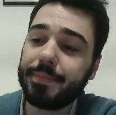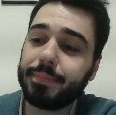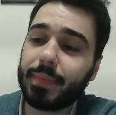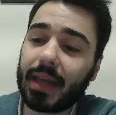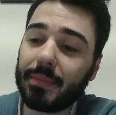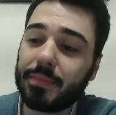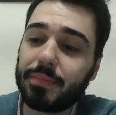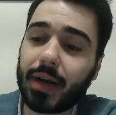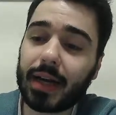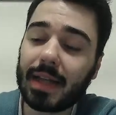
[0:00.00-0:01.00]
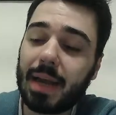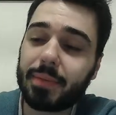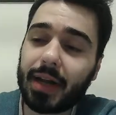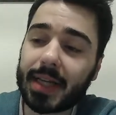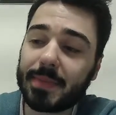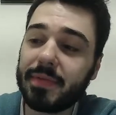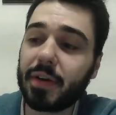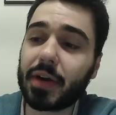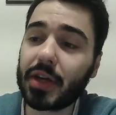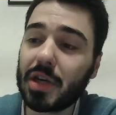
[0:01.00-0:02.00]
think Brad Lambert has been
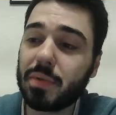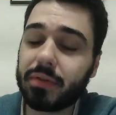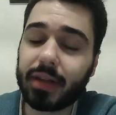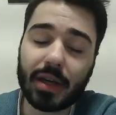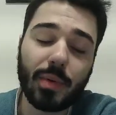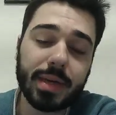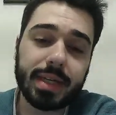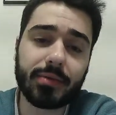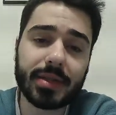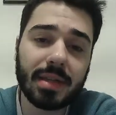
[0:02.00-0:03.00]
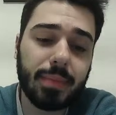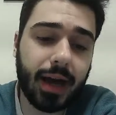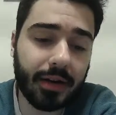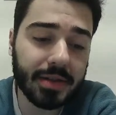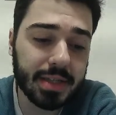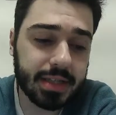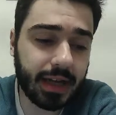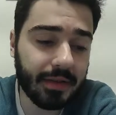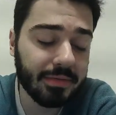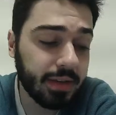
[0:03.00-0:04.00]
very good with going down to the minors and
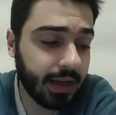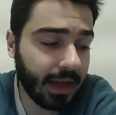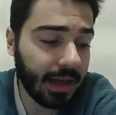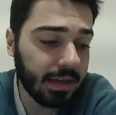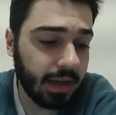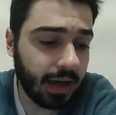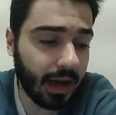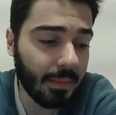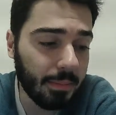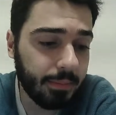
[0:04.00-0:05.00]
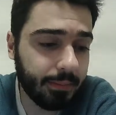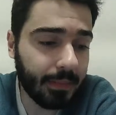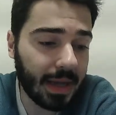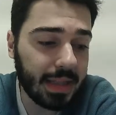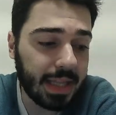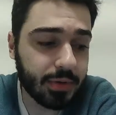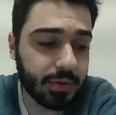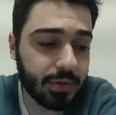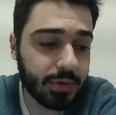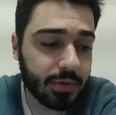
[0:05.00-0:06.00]
stuff. And he was
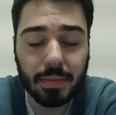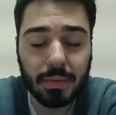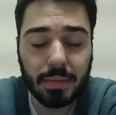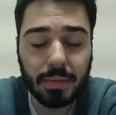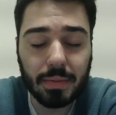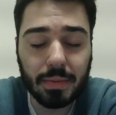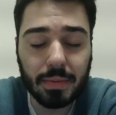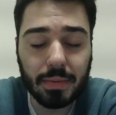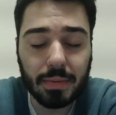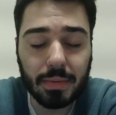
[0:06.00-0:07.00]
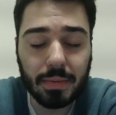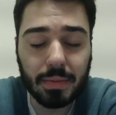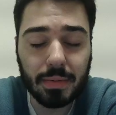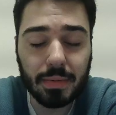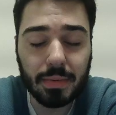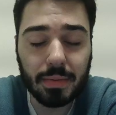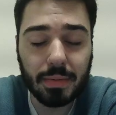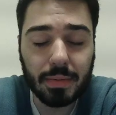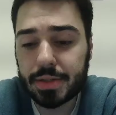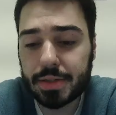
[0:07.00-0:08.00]
probably told if a top six injury
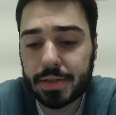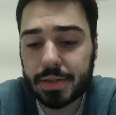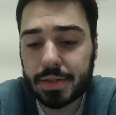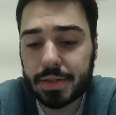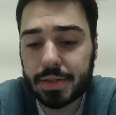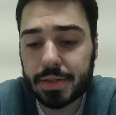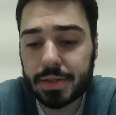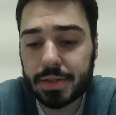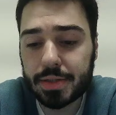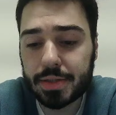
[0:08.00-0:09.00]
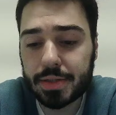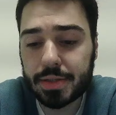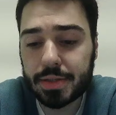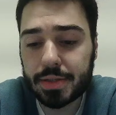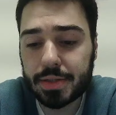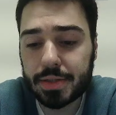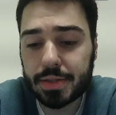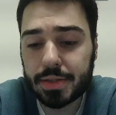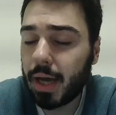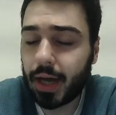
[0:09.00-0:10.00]
happens, you're going to be the guy called up.
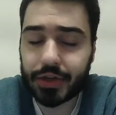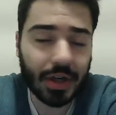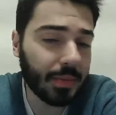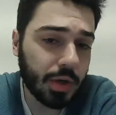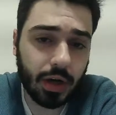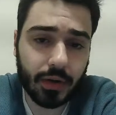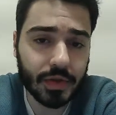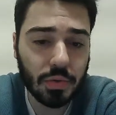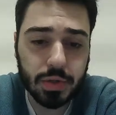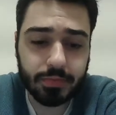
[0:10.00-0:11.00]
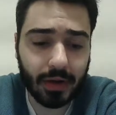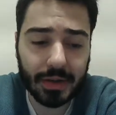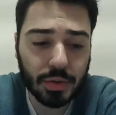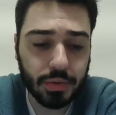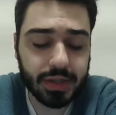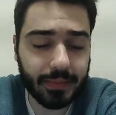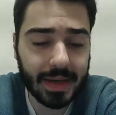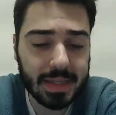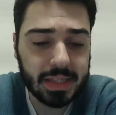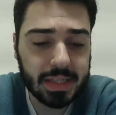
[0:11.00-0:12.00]
And Chibrikov too was probably told something
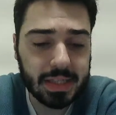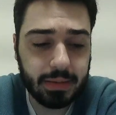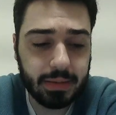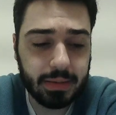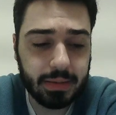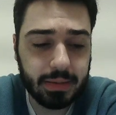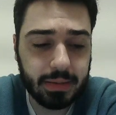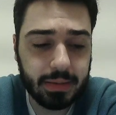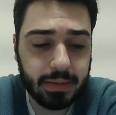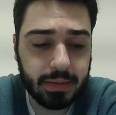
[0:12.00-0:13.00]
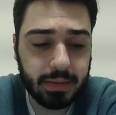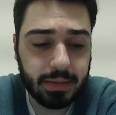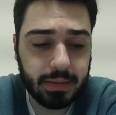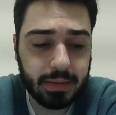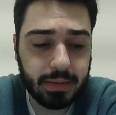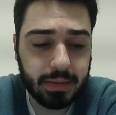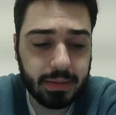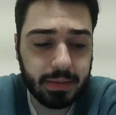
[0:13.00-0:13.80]
similar, probably next in line after Brad.